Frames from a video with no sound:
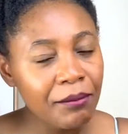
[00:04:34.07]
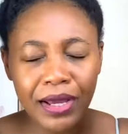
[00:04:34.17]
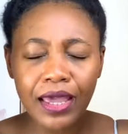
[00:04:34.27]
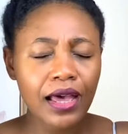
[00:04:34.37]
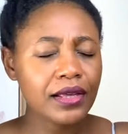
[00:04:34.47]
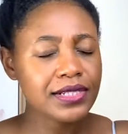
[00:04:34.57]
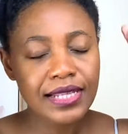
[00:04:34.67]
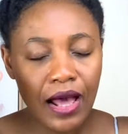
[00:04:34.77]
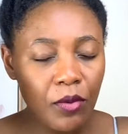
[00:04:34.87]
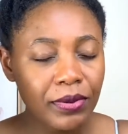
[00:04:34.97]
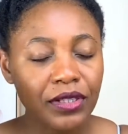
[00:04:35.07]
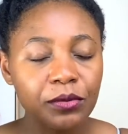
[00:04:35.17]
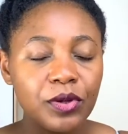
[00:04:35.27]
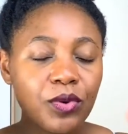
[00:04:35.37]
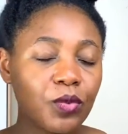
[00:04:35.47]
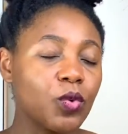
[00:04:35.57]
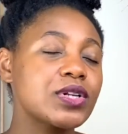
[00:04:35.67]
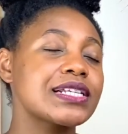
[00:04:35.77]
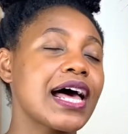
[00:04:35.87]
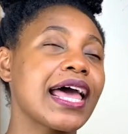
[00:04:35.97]
my uh, scalp a little bit with
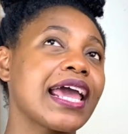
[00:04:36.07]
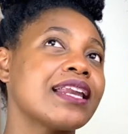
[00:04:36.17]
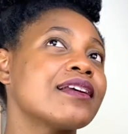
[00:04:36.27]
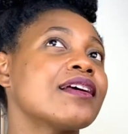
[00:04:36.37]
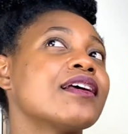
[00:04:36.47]
water and